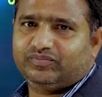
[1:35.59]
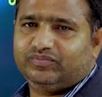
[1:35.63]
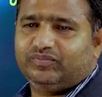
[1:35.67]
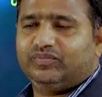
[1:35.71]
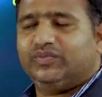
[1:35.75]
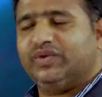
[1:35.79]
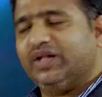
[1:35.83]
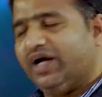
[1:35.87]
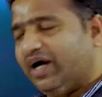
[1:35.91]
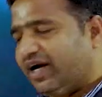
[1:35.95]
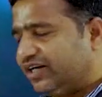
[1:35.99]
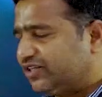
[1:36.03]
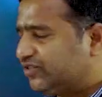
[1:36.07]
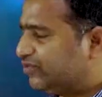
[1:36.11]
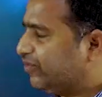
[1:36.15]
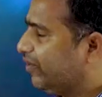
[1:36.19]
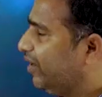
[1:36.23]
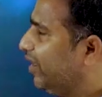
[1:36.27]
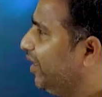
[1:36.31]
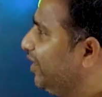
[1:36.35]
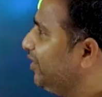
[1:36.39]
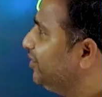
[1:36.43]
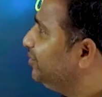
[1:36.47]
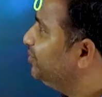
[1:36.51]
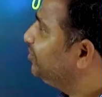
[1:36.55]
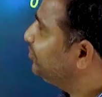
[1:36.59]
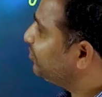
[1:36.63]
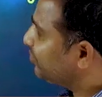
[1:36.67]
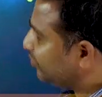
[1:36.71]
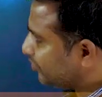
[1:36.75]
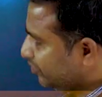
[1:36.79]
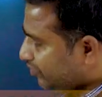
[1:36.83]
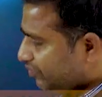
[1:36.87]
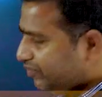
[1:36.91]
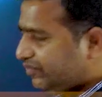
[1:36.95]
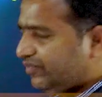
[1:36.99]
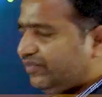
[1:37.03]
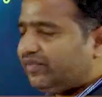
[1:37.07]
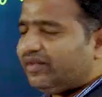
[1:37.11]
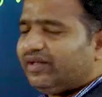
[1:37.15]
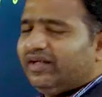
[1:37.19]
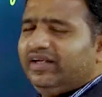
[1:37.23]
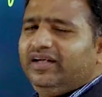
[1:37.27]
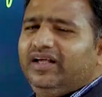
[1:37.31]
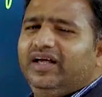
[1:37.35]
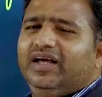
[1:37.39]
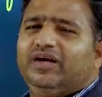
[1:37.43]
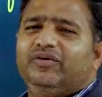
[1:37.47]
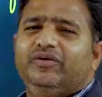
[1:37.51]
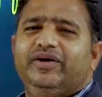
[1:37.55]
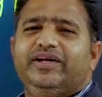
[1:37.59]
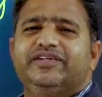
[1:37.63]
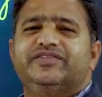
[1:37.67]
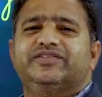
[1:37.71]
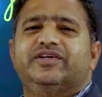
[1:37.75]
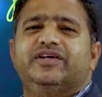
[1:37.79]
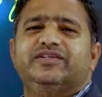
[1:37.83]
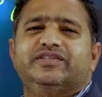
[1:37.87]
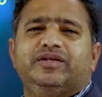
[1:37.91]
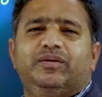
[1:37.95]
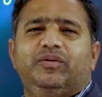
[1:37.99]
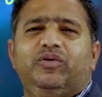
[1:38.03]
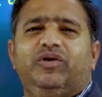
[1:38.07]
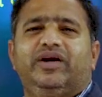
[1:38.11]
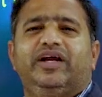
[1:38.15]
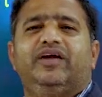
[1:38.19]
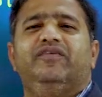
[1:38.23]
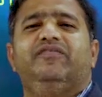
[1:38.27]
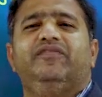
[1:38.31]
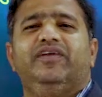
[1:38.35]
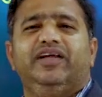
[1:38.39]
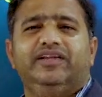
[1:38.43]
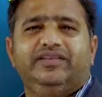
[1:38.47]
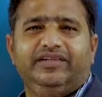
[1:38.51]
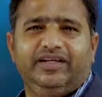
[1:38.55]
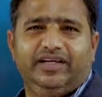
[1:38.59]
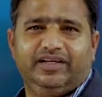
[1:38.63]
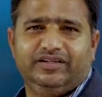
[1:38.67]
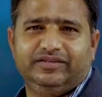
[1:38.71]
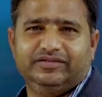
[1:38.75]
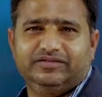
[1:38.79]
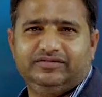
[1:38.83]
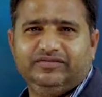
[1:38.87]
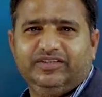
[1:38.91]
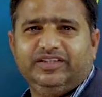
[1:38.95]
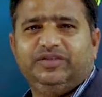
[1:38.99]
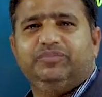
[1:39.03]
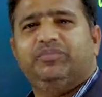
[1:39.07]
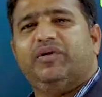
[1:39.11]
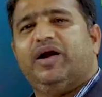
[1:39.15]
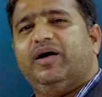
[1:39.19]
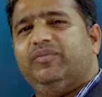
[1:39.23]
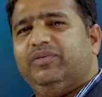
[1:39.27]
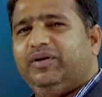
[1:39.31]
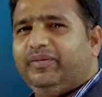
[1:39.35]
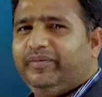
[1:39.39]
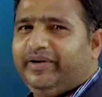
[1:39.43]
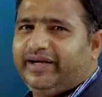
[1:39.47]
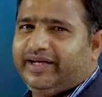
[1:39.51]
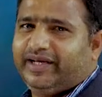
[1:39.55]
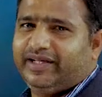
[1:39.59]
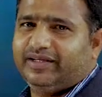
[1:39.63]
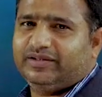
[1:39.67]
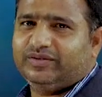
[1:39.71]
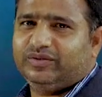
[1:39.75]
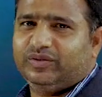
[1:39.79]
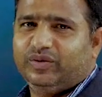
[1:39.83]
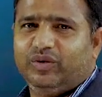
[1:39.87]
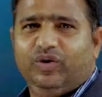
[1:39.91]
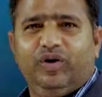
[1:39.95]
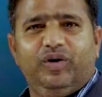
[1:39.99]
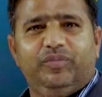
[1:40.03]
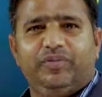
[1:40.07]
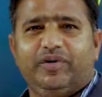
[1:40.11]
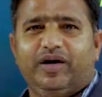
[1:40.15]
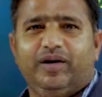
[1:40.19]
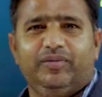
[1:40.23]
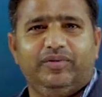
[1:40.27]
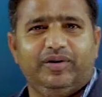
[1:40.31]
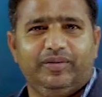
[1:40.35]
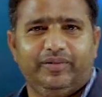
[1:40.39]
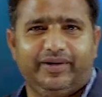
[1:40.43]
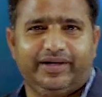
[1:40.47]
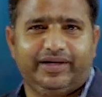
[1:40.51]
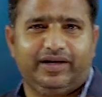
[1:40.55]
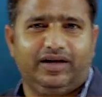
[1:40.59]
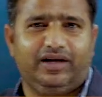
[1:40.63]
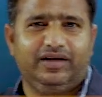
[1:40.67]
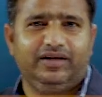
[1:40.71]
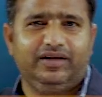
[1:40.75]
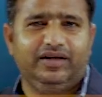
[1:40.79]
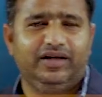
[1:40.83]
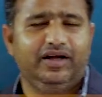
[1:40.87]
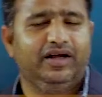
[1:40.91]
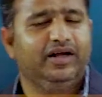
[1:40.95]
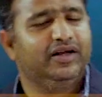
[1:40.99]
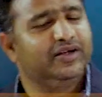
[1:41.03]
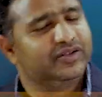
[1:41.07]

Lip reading: That's why here we discuss about everything with problematic, no problem at all.